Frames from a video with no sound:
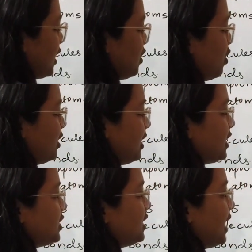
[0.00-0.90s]
a
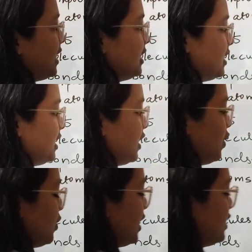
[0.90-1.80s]
coordination entity.
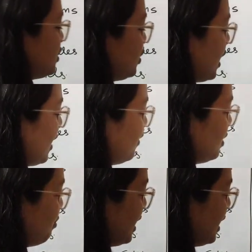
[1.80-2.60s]
Okay, so you have the